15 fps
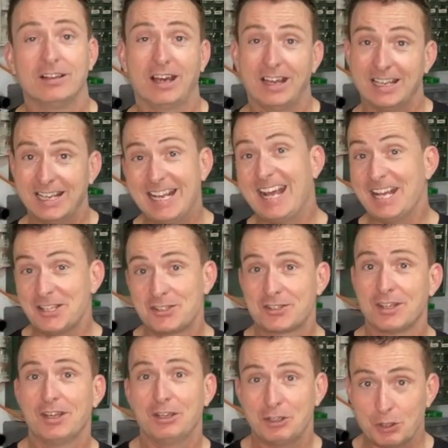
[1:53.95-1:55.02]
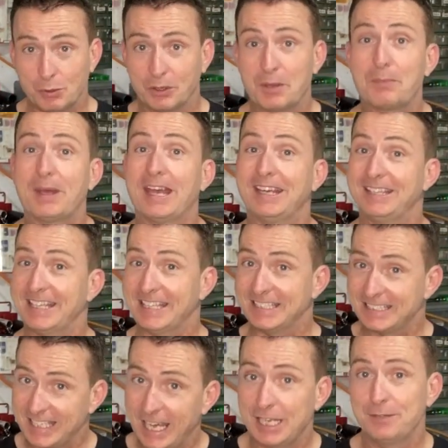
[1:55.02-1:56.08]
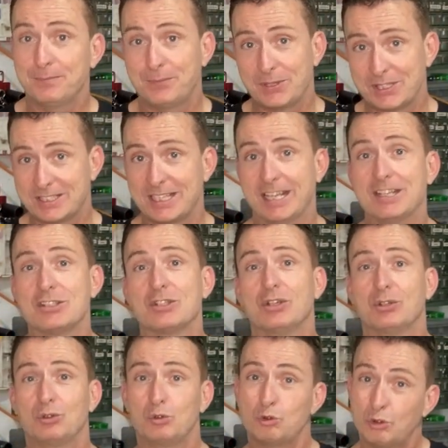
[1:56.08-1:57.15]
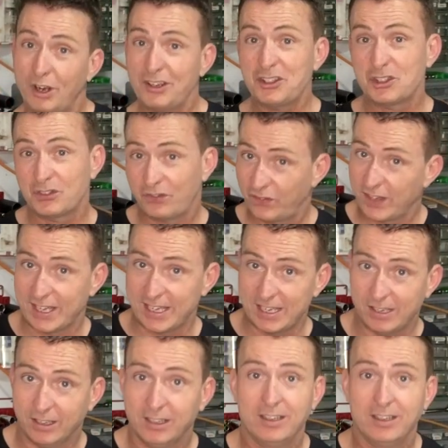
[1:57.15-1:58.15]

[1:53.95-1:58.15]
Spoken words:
unless you want to pay the 10% rush fee.